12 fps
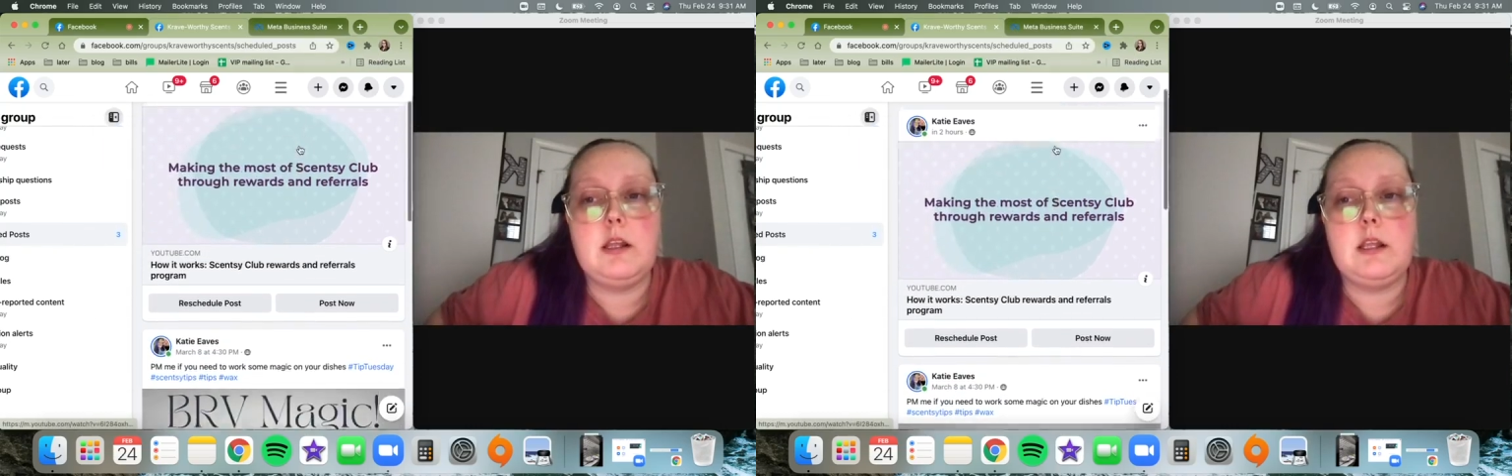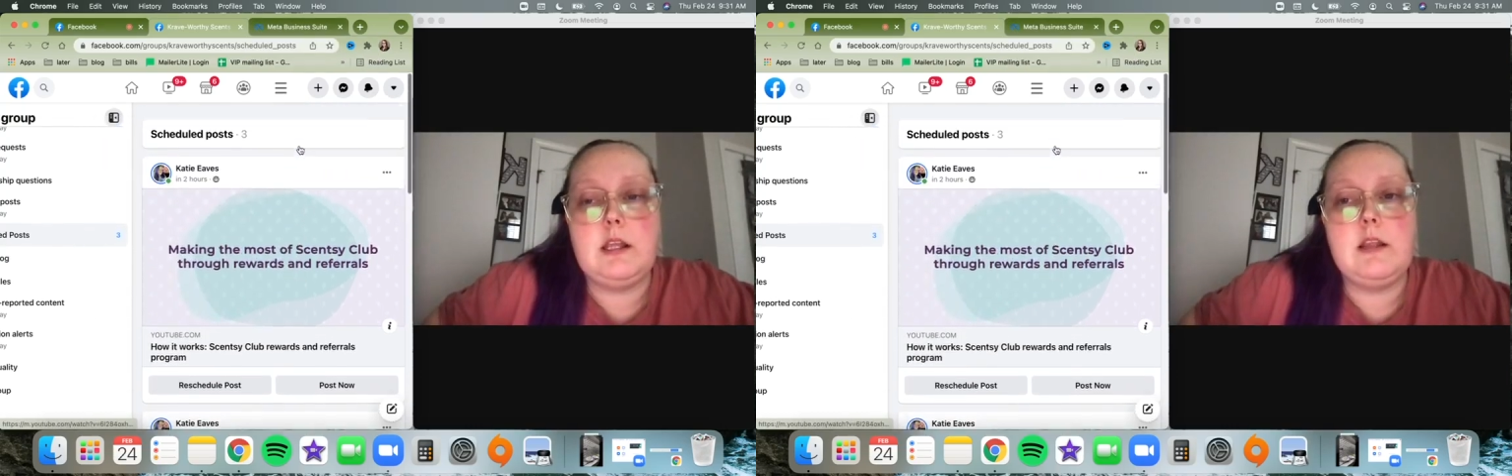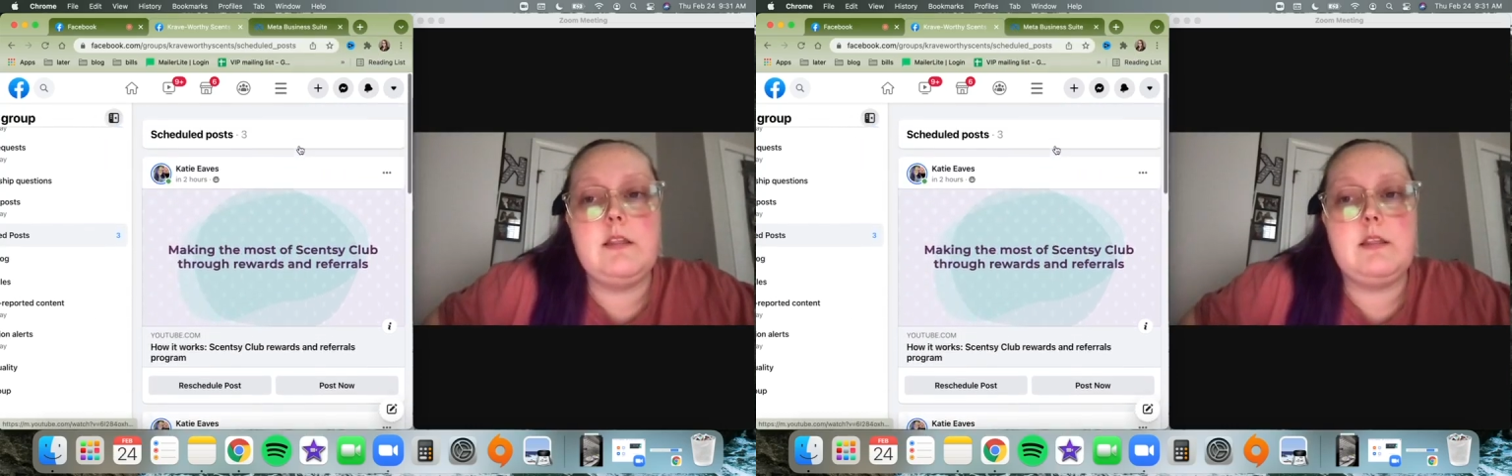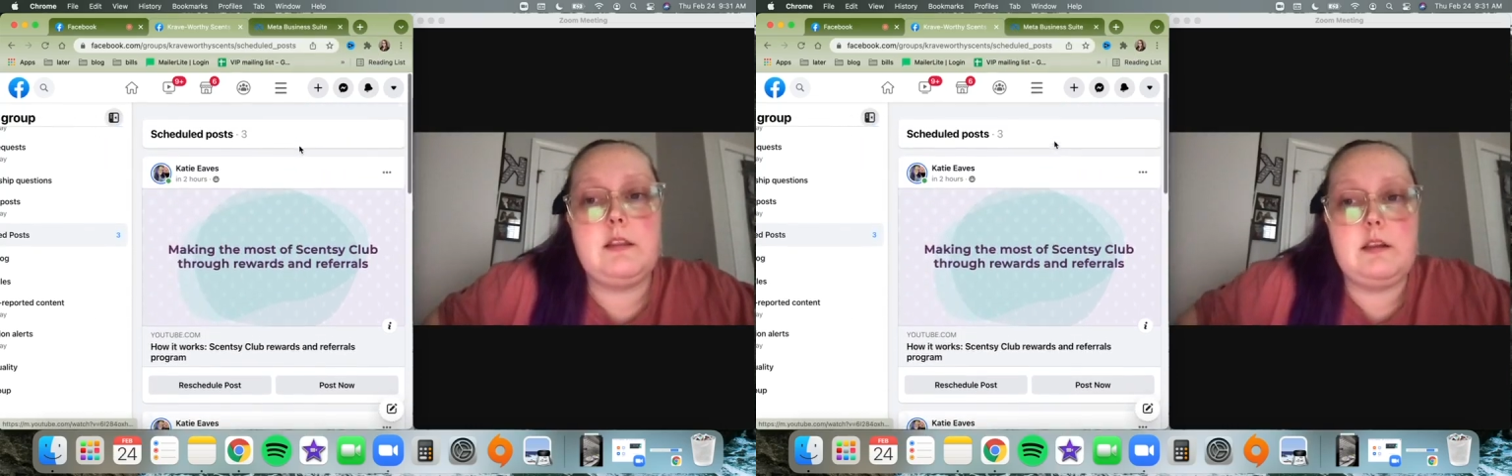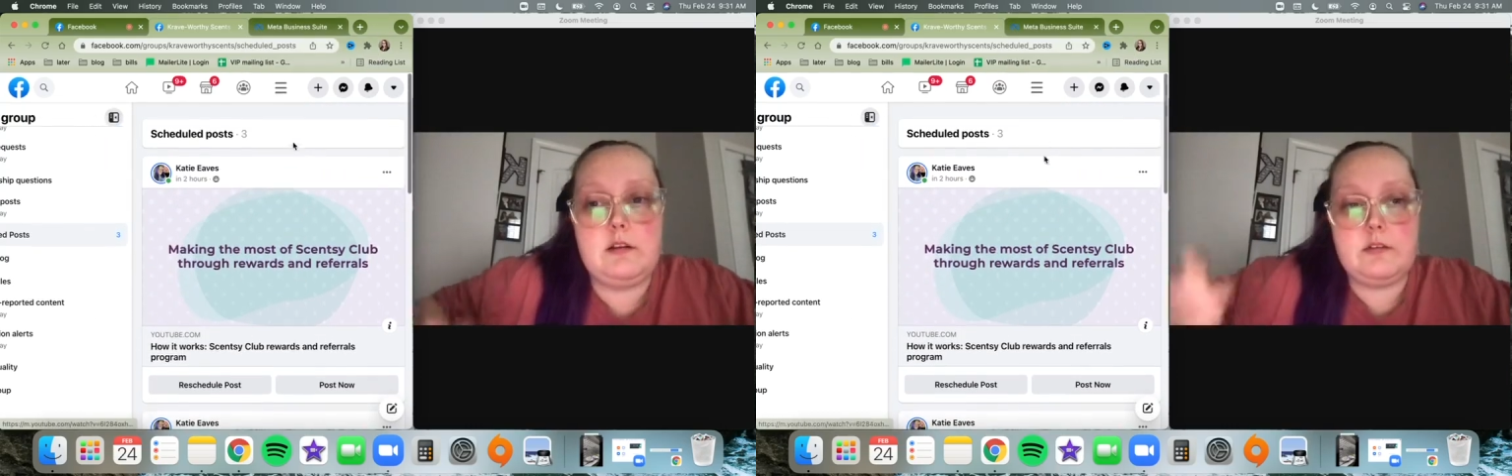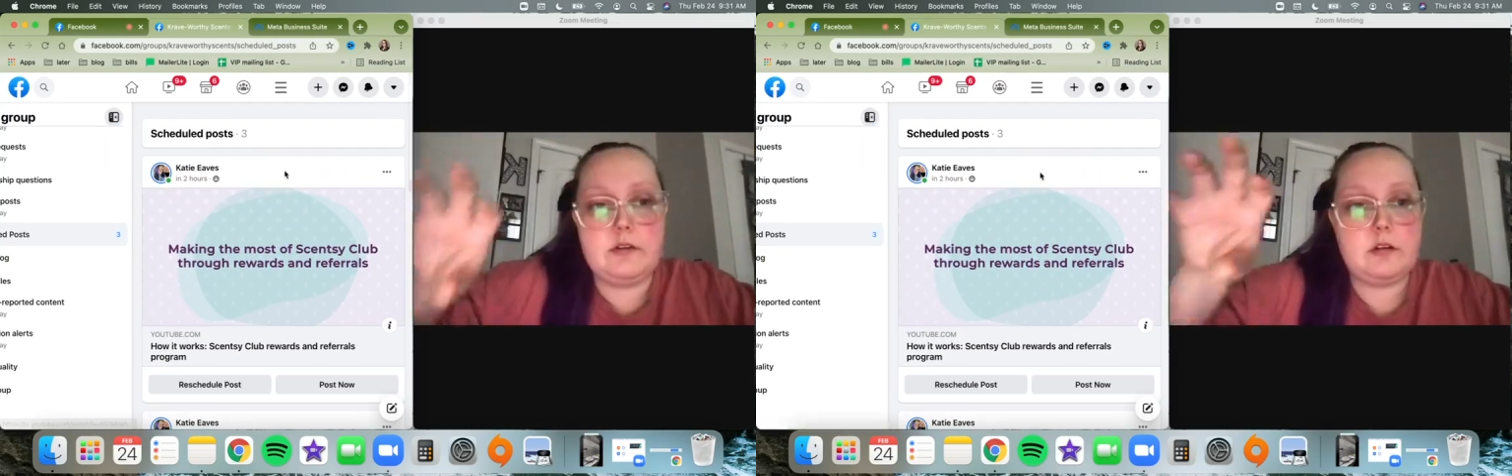get
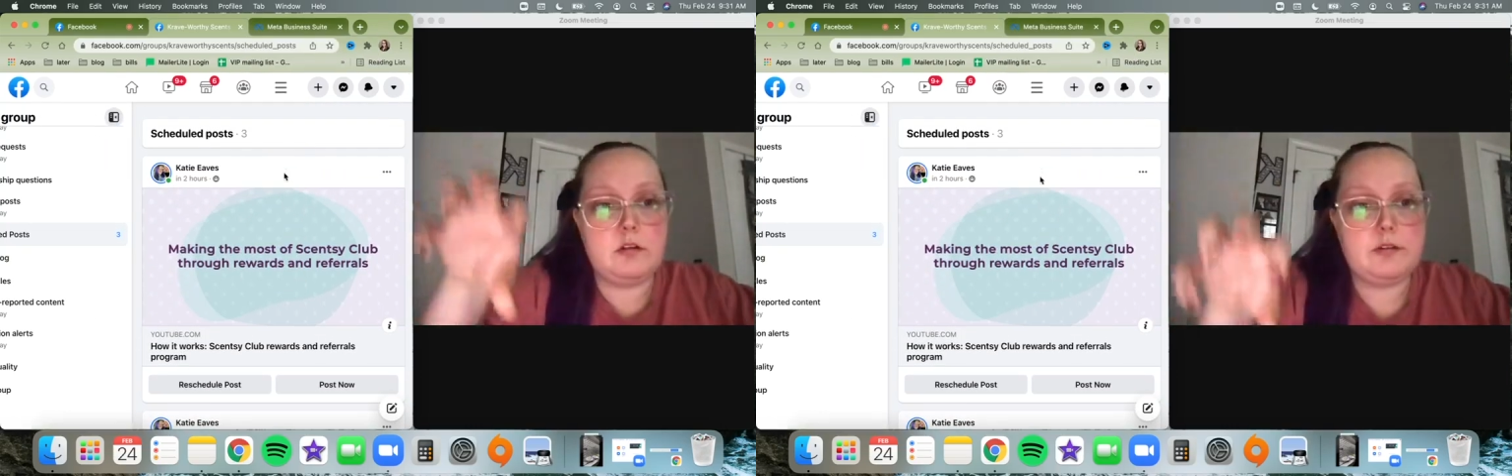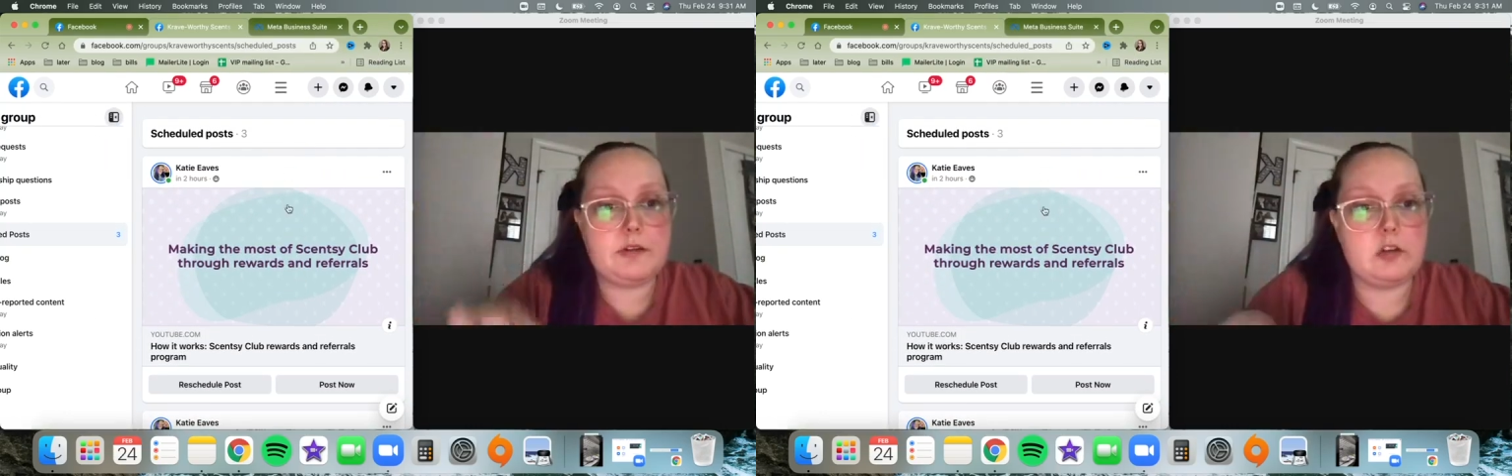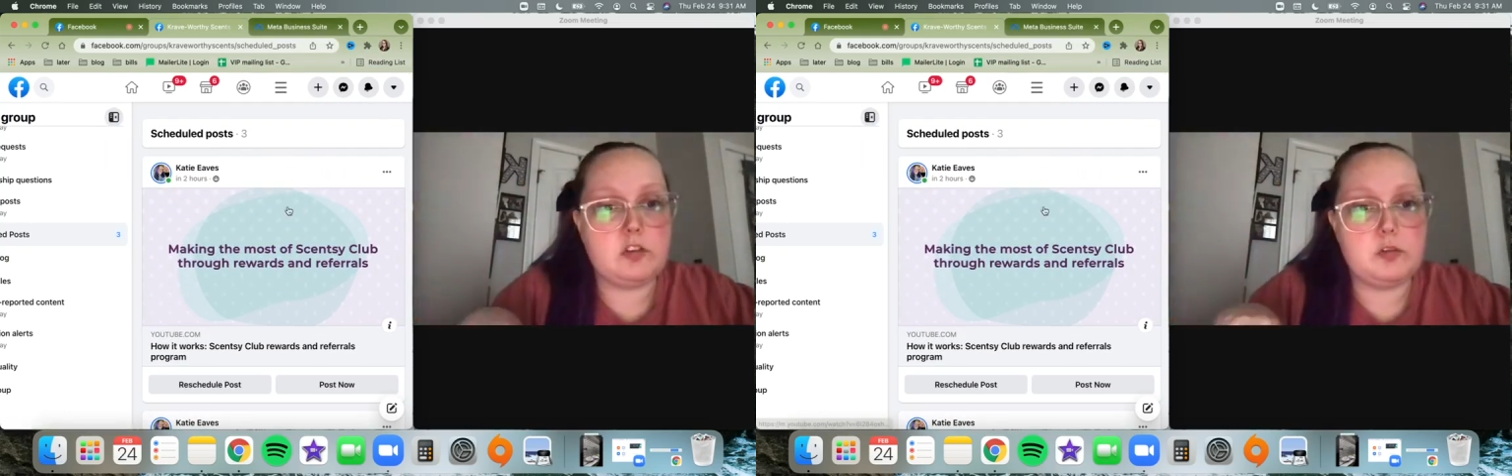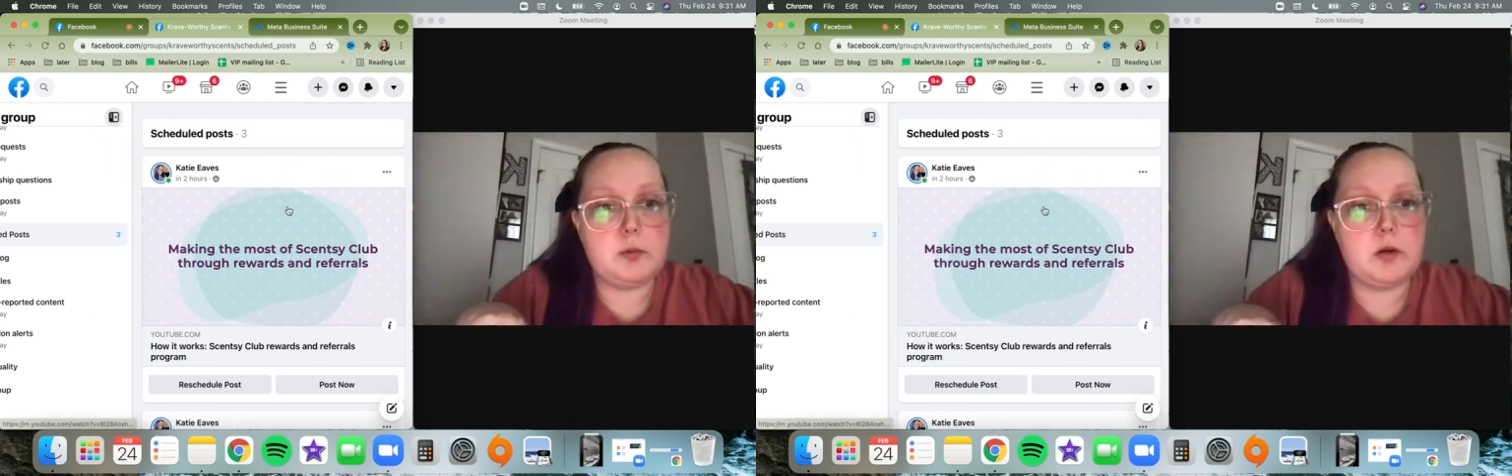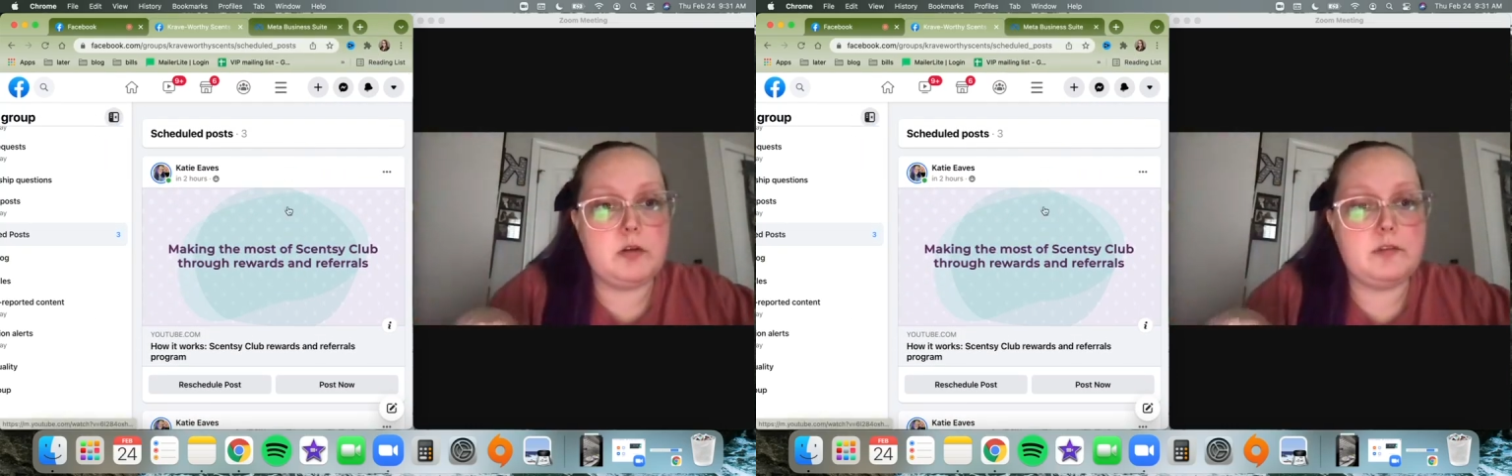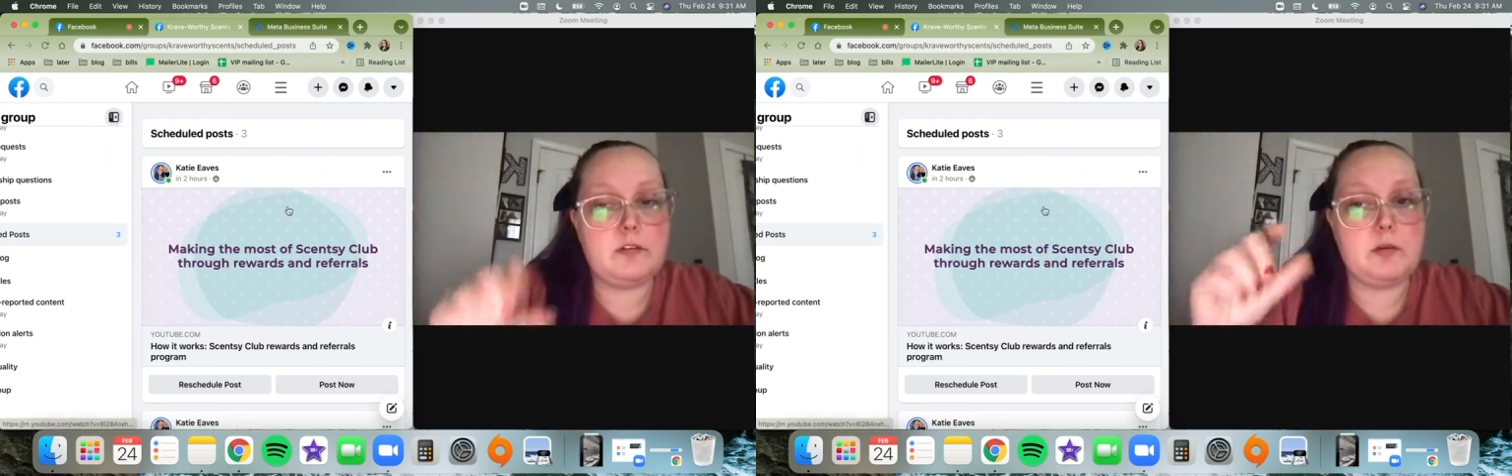these scheduled
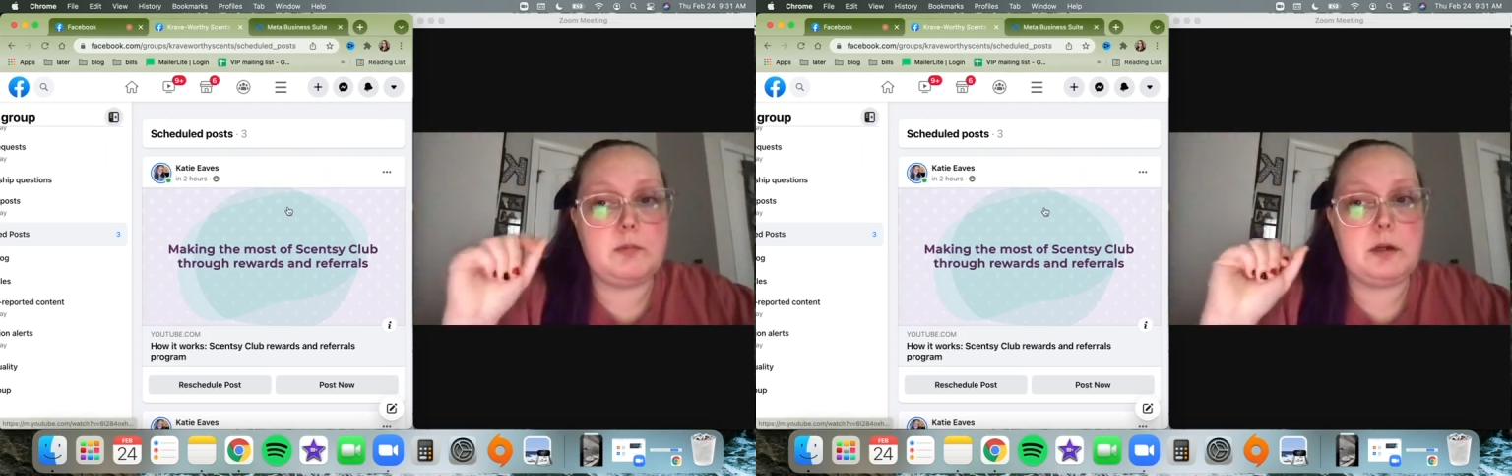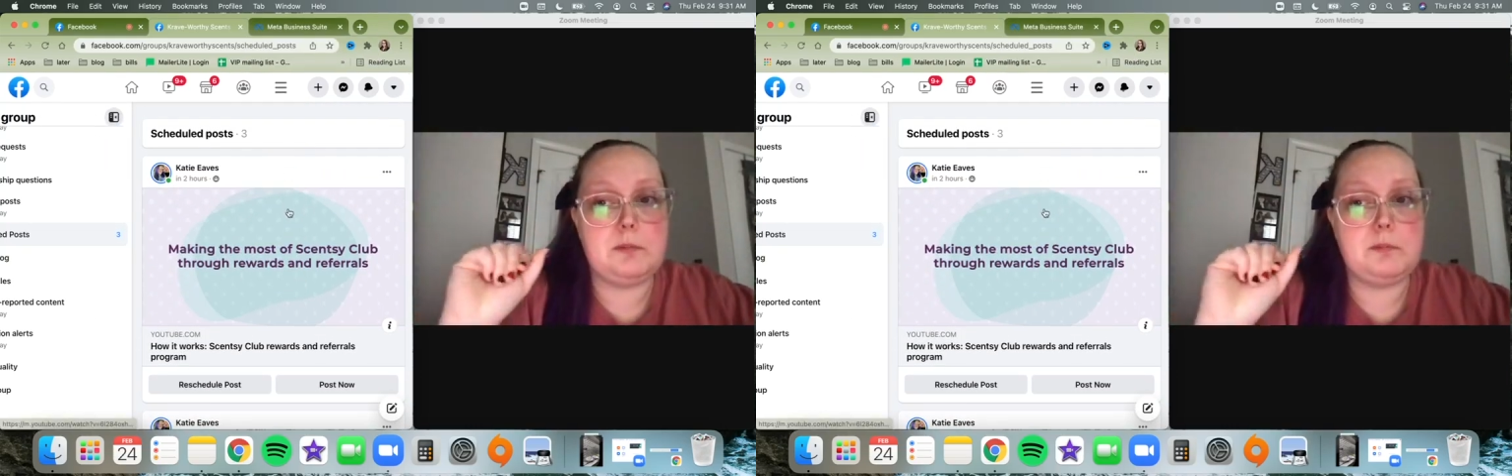posts from my